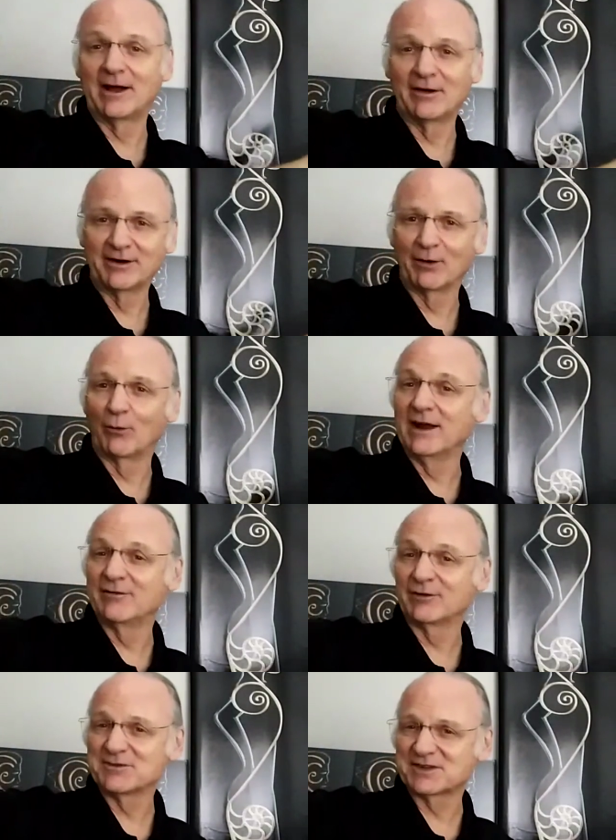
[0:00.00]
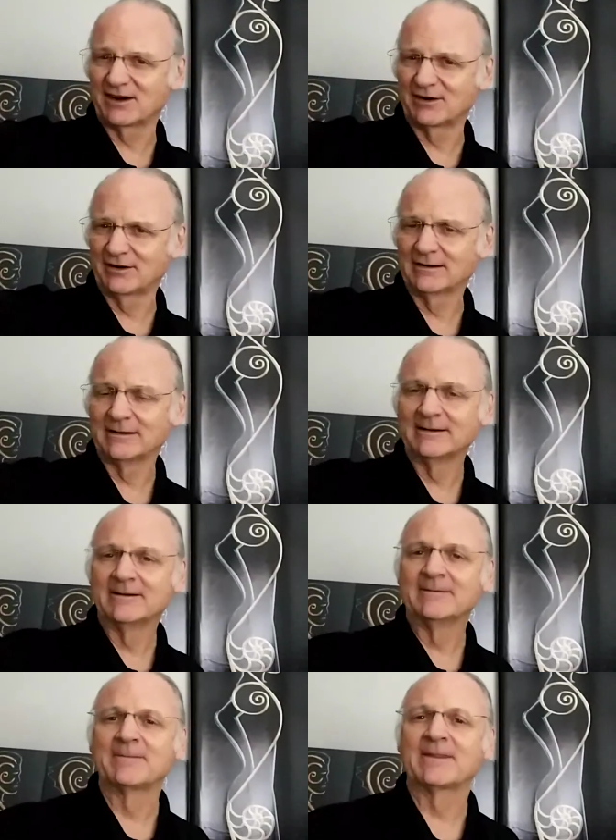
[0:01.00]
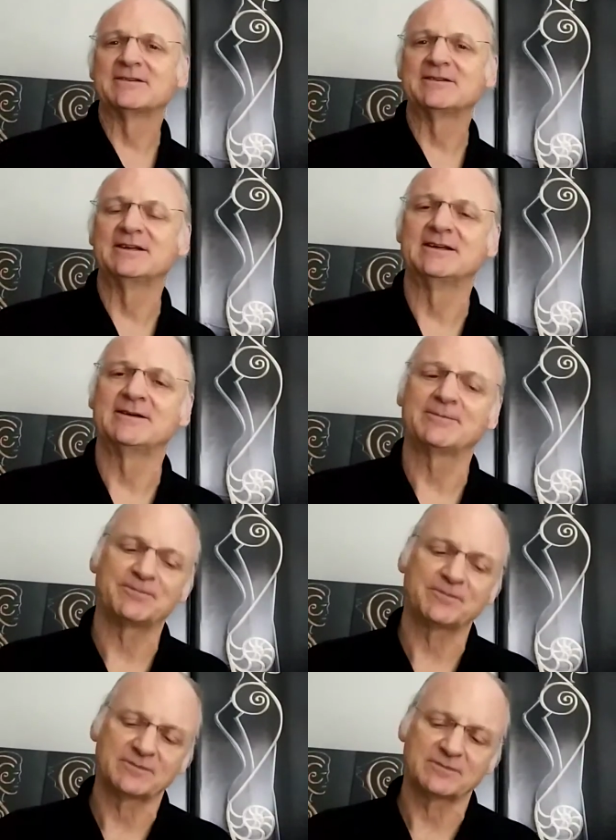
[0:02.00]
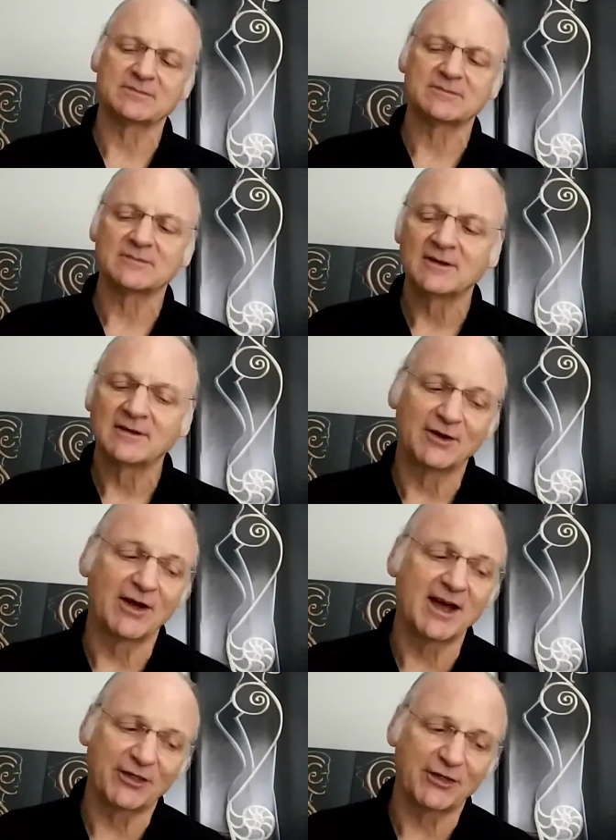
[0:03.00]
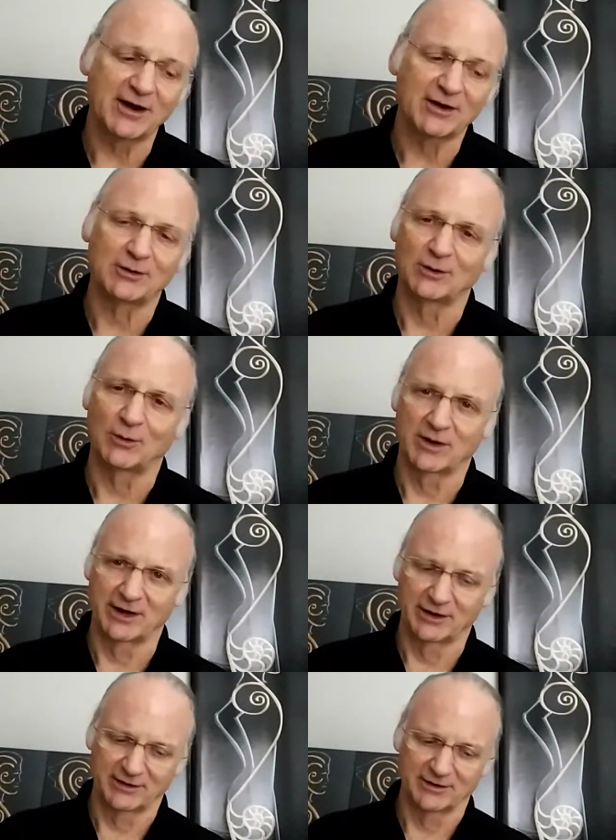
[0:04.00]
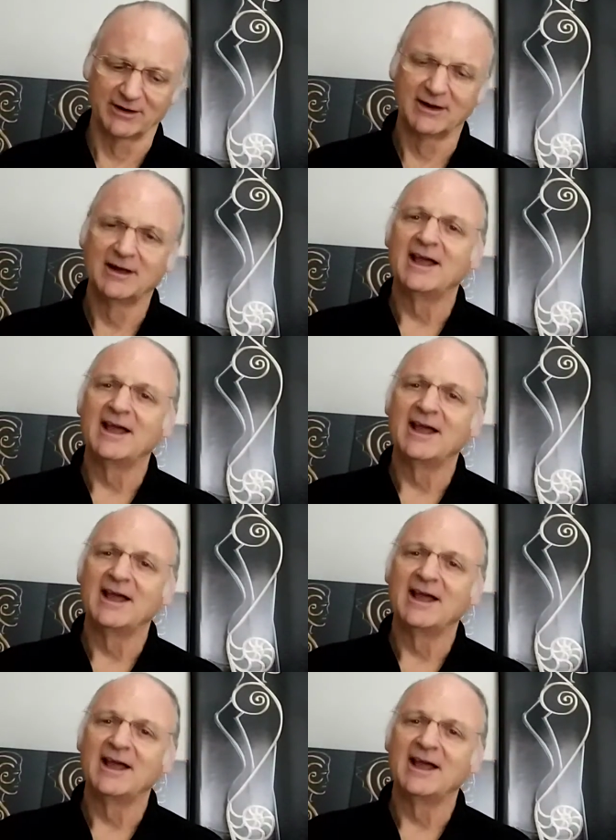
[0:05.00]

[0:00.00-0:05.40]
around and away from center. See, they're antithetical to one another.